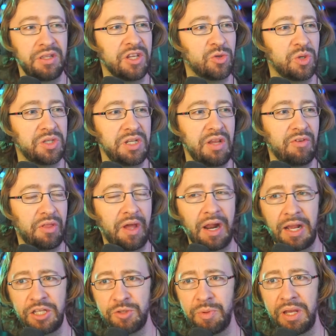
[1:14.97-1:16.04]
This was an Evo that
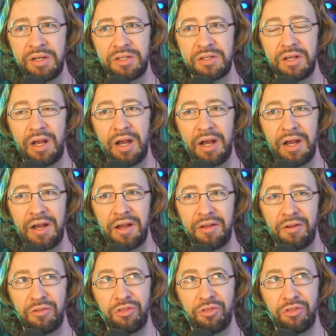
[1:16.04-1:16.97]
I spent uh,